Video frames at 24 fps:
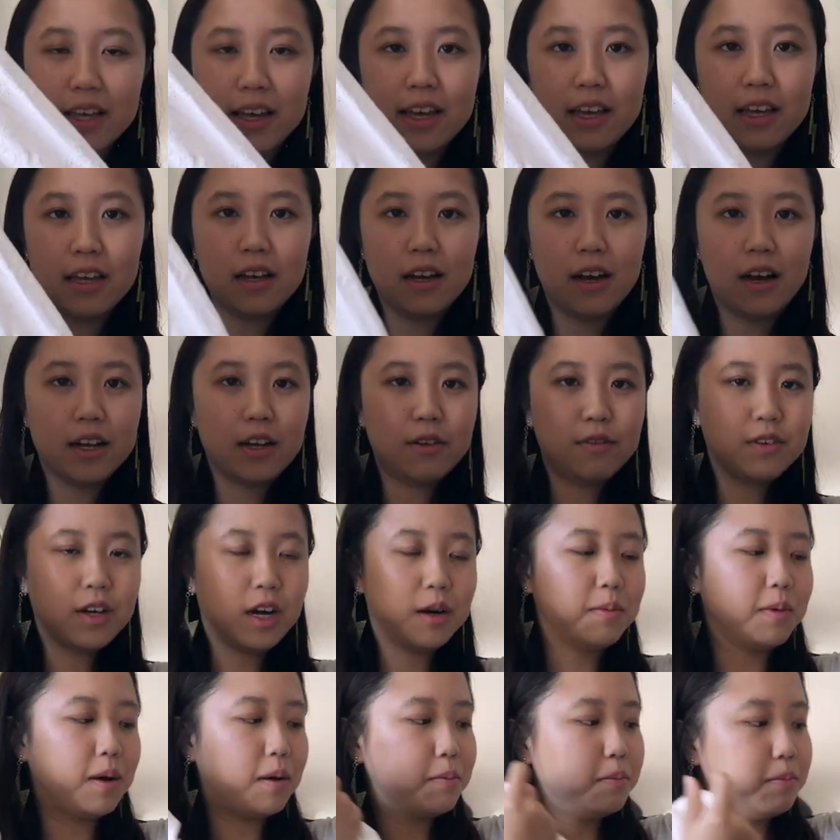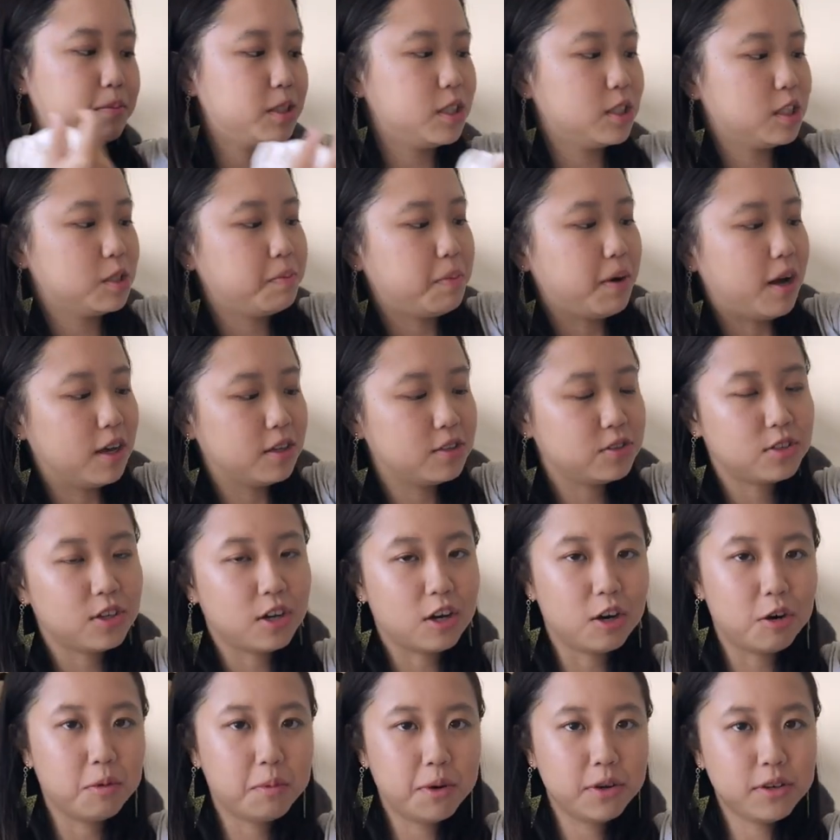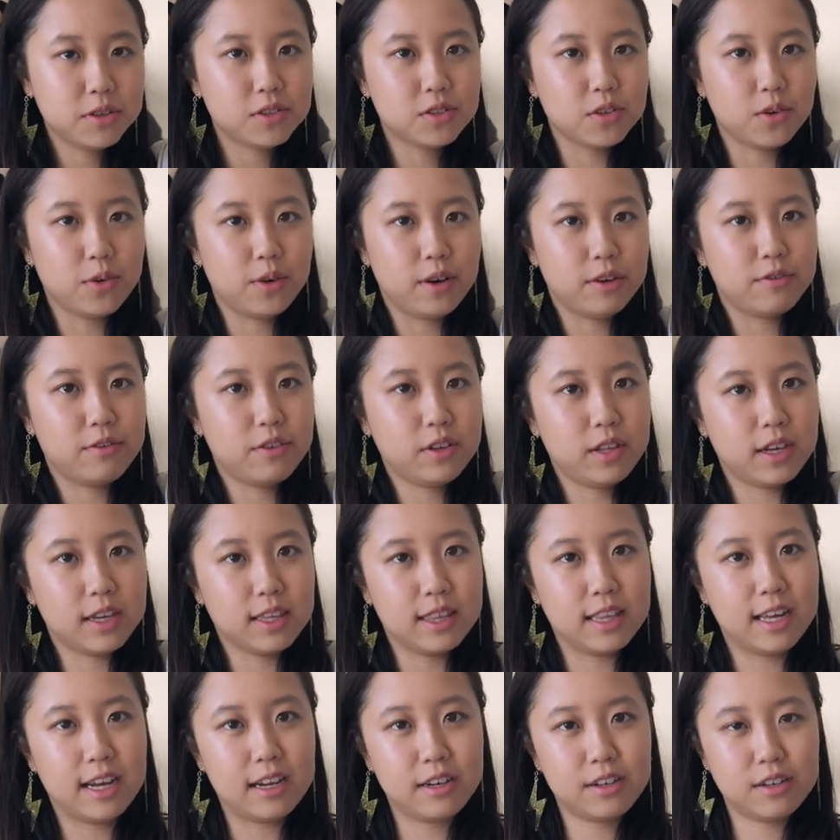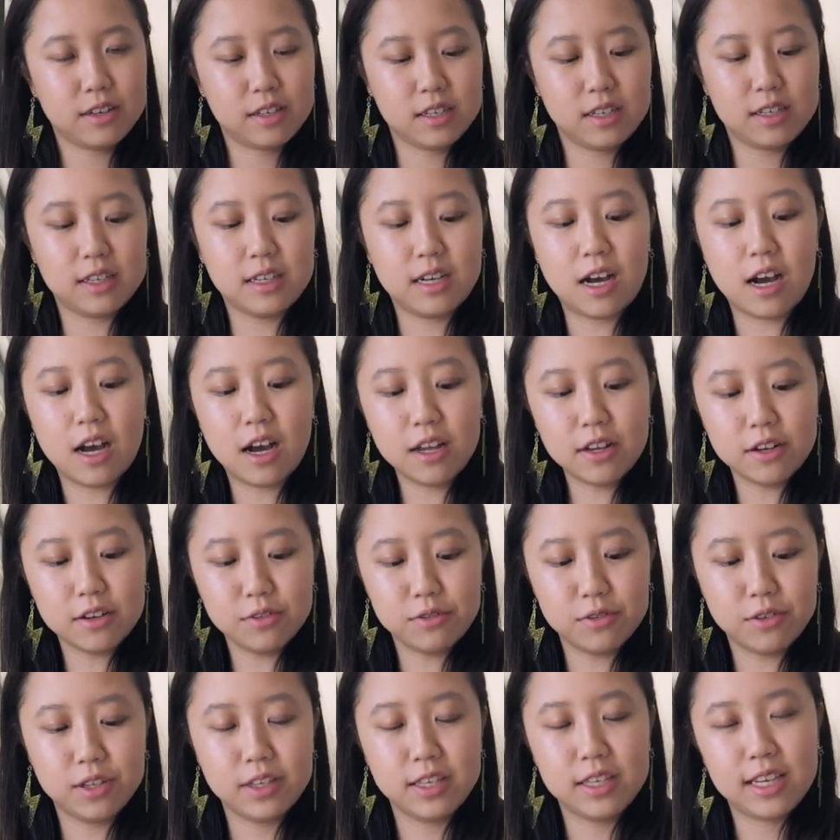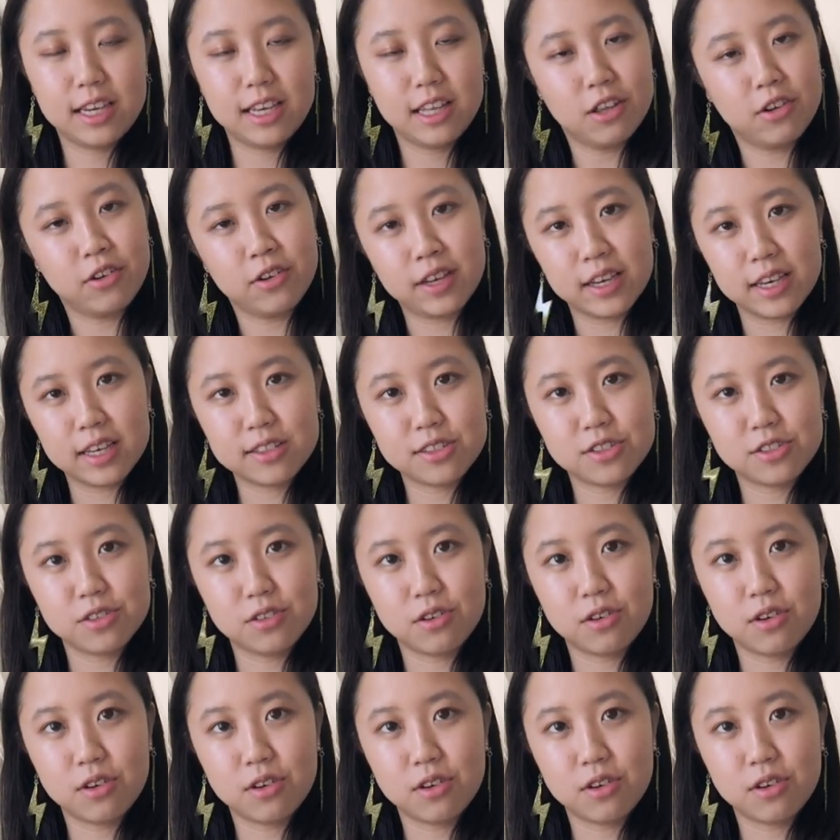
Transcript: they kind of come up just past your elbow so I feel like that cut really elongates